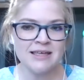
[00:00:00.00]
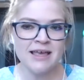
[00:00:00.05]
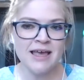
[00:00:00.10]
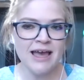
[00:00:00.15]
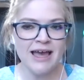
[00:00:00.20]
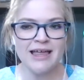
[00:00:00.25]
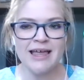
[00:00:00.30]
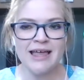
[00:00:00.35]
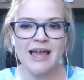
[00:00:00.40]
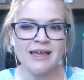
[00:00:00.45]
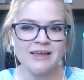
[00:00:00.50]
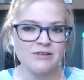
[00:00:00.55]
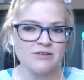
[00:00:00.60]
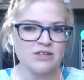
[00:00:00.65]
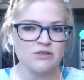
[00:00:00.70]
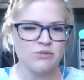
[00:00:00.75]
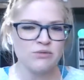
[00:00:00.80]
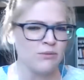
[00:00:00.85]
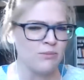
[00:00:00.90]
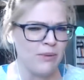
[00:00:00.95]
I use
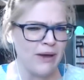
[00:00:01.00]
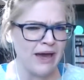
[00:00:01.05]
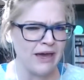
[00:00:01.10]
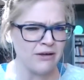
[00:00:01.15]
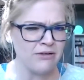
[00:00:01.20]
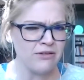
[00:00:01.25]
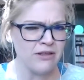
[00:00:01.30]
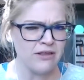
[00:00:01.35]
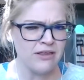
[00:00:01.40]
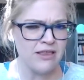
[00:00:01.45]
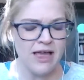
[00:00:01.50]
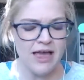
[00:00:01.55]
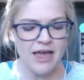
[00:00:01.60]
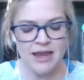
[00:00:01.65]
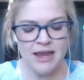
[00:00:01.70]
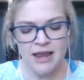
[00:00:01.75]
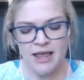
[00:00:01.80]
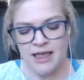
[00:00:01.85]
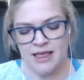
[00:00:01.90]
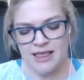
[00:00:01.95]
the word battle a lot.
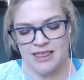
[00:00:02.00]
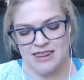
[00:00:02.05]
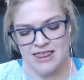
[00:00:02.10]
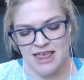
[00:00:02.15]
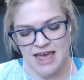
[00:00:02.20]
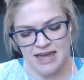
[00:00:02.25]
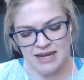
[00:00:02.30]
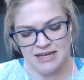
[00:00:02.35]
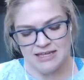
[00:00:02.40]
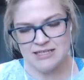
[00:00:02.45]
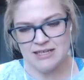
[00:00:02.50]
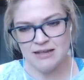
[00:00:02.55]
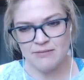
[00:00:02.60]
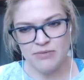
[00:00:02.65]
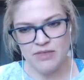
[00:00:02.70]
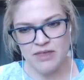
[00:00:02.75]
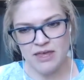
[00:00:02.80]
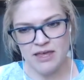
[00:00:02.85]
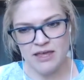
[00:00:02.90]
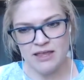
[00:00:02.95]
That is
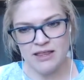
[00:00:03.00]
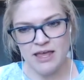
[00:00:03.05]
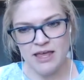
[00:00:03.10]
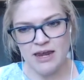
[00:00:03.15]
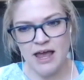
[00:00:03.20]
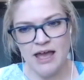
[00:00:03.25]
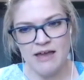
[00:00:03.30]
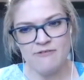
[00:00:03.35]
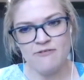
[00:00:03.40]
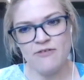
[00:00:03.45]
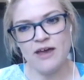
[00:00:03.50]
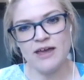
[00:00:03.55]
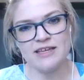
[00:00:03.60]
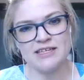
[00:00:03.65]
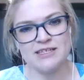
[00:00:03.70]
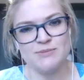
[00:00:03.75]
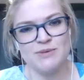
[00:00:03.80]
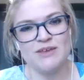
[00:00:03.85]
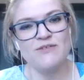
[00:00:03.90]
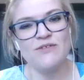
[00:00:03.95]
something that I find
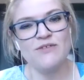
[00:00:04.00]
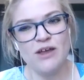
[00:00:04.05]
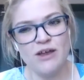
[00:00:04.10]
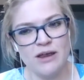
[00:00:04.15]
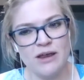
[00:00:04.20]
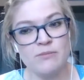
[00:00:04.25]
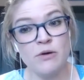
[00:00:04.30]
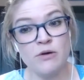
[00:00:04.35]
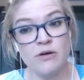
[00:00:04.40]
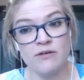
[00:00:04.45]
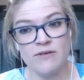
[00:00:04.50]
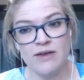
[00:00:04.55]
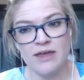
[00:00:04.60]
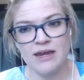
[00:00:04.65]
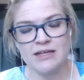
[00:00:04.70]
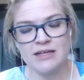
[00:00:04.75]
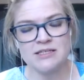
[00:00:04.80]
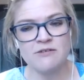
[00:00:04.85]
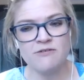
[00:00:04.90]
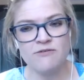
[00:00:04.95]
to be very
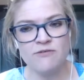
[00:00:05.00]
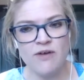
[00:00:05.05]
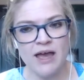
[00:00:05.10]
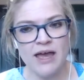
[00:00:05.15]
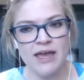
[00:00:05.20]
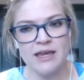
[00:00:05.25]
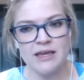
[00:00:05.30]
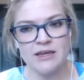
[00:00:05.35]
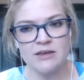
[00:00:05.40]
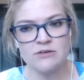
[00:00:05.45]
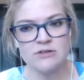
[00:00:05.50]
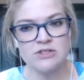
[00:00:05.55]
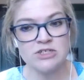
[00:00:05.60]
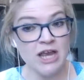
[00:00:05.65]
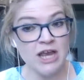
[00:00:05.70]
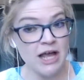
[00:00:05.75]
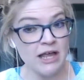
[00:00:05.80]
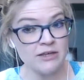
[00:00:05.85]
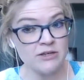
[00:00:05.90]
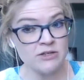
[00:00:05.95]
motivating. So find your
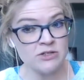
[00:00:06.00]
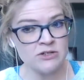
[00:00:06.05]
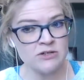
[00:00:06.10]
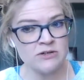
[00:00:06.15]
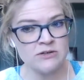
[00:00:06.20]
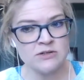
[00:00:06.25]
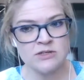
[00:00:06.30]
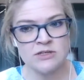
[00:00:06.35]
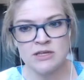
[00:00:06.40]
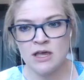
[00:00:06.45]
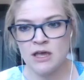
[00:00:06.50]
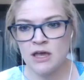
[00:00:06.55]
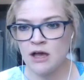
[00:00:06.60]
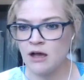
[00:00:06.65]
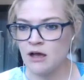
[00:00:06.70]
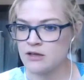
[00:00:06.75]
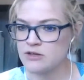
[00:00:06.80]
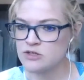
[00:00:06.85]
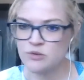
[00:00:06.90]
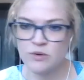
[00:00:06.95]
challengers
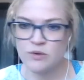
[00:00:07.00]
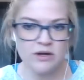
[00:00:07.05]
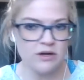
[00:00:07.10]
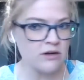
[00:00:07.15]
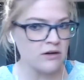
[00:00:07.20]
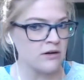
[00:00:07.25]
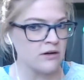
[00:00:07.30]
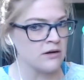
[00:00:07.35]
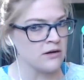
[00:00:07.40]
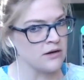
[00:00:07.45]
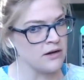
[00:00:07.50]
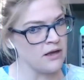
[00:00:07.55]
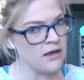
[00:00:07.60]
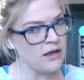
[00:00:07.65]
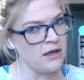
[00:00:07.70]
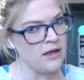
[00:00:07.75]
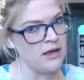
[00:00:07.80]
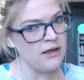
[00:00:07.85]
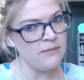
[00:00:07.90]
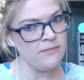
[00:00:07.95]
on Twitter,
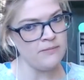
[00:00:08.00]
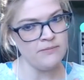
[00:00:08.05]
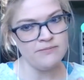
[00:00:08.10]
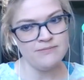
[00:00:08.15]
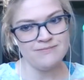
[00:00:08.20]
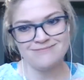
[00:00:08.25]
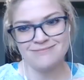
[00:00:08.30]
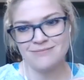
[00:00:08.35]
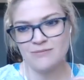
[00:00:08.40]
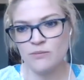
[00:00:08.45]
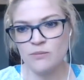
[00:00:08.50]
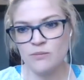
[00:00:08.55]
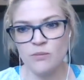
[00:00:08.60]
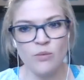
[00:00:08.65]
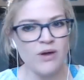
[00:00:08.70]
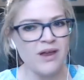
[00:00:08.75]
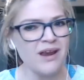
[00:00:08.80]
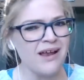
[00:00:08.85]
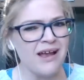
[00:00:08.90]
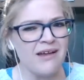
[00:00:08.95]

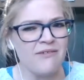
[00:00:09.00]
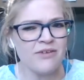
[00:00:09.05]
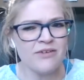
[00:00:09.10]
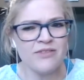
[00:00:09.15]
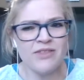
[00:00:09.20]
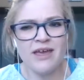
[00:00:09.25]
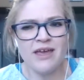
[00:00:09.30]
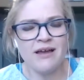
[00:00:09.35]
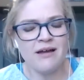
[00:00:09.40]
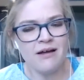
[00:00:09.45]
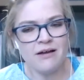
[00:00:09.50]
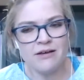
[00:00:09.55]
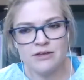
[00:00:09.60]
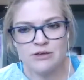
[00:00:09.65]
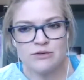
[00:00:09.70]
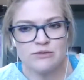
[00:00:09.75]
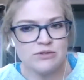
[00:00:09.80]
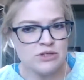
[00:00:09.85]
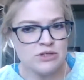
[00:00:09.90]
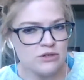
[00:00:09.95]
wherever they are,
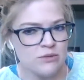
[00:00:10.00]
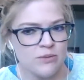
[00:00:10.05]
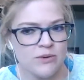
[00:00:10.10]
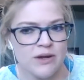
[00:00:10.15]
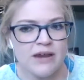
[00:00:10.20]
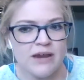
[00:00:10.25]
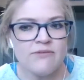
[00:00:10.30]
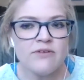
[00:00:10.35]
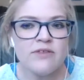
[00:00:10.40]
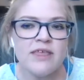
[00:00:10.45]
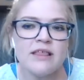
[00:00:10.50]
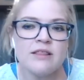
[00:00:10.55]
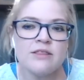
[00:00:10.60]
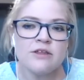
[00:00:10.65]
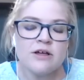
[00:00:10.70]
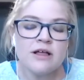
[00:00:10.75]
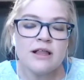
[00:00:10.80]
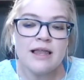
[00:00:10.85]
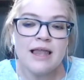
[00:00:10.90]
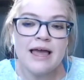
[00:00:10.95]
YouTube, whatever they
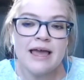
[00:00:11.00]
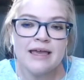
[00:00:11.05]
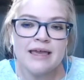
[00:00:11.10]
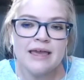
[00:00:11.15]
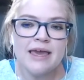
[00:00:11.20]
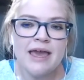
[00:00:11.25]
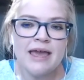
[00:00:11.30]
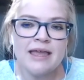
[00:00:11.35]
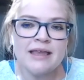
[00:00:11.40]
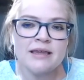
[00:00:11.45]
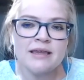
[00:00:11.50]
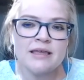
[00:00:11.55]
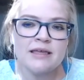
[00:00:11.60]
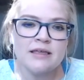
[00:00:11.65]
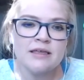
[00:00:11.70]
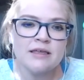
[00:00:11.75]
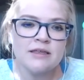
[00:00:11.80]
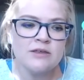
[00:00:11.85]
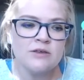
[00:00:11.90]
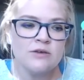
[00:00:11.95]
look like, and
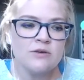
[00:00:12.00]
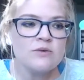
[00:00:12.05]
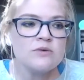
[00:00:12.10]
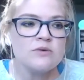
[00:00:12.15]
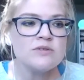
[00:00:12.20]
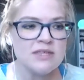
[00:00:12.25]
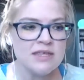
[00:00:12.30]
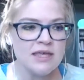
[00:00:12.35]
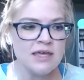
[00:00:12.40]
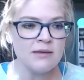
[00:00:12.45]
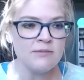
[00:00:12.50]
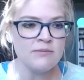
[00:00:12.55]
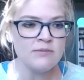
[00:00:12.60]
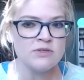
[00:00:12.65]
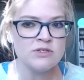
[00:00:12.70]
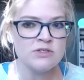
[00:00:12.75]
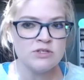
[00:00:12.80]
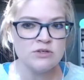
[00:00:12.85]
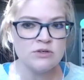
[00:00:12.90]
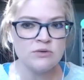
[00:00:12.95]
use them
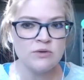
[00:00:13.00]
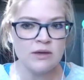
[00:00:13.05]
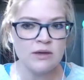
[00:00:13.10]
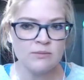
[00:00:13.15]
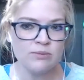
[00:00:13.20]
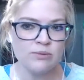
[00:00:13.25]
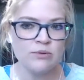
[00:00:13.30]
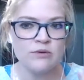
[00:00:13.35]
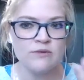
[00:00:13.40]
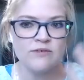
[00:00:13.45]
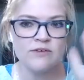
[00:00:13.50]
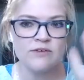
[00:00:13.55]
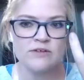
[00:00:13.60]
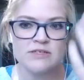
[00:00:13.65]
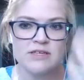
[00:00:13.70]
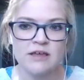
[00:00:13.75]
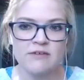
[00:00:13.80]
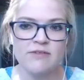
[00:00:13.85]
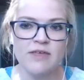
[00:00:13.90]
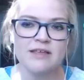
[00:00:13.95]
to improve
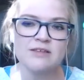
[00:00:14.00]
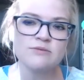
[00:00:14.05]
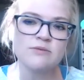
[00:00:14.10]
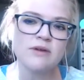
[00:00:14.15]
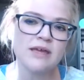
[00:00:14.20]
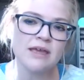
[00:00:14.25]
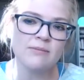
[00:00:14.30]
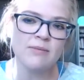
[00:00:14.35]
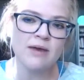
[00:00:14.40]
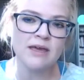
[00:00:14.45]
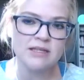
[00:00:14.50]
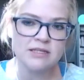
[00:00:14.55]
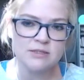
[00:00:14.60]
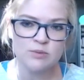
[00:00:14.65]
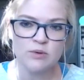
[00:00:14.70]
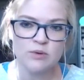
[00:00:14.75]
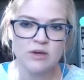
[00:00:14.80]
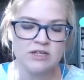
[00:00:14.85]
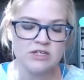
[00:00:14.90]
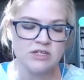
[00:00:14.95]
yourself. That's where I get my
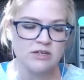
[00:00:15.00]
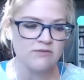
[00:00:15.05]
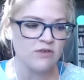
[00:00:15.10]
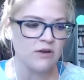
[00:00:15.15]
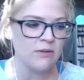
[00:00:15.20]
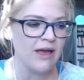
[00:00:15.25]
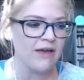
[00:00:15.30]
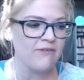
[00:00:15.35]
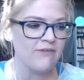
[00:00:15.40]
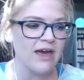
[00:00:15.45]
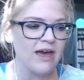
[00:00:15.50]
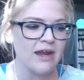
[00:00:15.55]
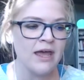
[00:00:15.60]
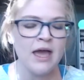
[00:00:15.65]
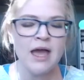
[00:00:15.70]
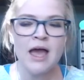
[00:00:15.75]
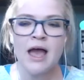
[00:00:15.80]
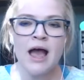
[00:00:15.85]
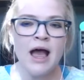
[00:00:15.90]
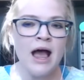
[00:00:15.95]
inspiration from. I've got
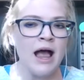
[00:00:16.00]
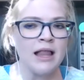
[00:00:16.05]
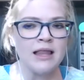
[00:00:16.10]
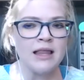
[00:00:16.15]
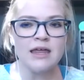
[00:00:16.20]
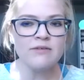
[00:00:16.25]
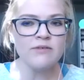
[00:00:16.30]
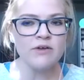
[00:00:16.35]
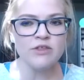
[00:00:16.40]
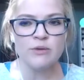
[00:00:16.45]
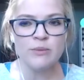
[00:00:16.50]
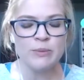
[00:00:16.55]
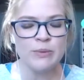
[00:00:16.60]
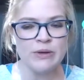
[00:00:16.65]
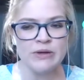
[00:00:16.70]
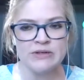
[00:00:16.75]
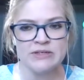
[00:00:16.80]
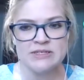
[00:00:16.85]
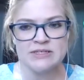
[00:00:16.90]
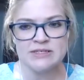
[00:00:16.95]
a lot of other
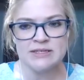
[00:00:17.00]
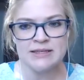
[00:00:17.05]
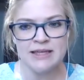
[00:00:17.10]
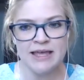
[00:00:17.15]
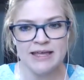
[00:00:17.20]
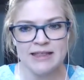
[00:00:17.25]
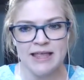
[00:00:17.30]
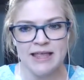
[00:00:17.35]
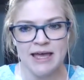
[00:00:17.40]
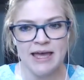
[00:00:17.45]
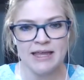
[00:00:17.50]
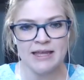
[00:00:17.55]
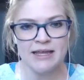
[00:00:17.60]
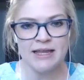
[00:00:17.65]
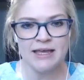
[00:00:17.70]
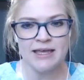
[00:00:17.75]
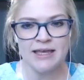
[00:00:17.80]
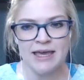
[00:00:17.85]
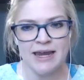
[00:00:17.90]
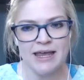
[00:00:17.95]
books like that.
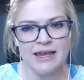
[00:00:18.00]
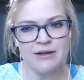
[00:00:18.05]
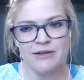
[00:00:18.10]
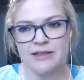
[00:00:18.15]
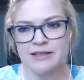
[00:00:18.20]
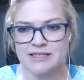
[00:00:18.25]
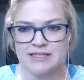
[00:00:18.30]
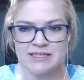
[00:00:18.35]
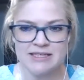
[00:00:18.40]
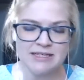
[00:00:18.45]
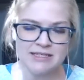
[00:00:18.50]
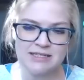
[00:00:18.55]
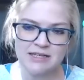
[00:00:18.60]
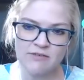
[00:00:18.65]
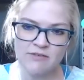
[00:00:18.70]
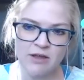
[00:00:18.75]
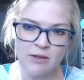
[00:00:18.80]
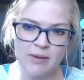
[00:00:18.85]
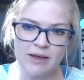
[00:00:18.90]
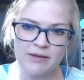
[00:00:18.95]
Again, I don't like to say
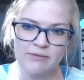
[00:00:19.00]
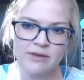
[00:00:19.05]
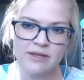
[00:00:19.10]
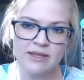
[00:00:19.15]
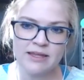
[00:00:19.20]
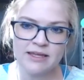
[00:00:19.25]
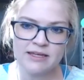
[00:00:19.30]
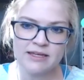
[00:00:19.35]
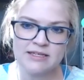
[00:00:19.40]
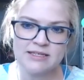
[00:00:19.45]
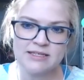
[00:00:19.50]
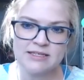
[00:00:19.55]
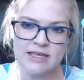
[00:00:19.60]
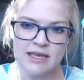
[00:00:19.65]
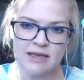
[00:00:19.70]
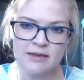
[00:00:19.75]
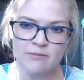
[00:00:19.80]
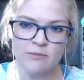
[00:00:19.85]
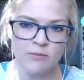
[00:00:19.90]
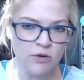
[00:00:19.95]
self-help. I really like to
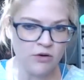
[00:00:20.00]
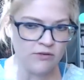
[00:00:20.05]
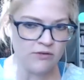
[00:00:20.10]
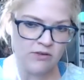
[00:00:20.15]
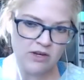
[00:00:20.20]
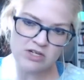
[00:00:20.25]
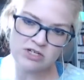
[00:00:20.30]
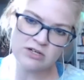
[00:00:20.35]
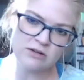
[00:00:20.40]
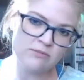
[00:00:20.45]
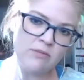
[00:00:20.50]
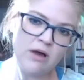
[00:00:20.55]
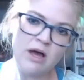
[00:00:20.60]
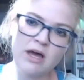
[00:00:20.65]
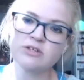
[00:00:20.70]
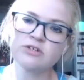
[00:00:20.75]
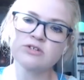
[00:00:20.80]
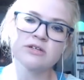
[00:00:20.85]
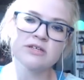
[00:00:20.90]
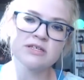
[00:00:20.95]
say motivational
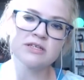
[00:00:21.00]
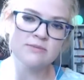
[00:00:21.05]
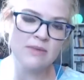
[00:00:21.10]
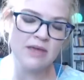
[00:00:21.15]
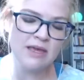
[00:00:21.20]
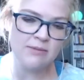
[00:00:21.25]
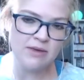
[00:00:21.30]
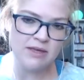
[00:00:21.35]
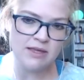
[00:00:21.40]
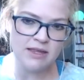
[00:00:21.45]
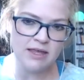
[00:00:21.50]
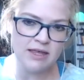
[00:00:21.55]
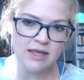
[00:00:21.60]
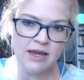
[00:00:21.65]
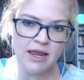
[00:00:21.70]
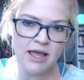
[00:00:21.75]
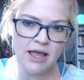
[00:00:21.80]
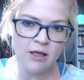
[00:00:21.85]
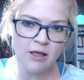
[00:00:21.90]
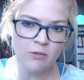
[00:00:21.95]
mantras, maybe, that
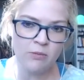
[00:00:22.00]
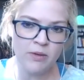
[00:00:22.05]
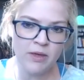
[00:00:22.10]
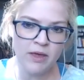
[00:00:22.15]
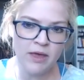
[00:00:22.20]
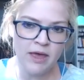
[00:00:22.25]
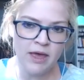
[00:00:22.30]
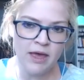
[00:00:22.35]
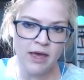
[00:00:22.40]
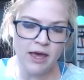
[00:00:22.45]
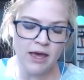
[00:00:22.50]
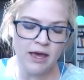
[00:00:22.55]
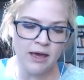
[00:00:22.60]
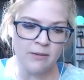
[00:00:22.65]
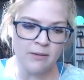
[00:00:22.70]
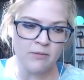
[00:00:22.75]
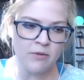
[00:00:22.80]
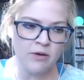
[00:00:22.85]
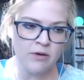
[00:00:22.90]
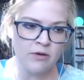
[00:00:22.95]
help
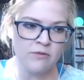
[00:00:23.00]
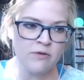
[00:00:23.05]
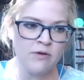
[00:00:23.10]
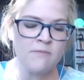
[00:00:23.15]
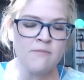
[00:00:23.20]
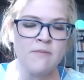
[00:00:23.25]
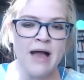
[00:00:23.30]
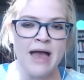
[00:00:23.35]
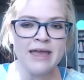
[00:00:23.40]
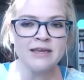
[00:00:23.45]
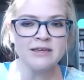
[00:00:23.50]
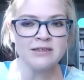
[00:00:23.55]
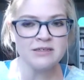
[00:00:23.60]
remind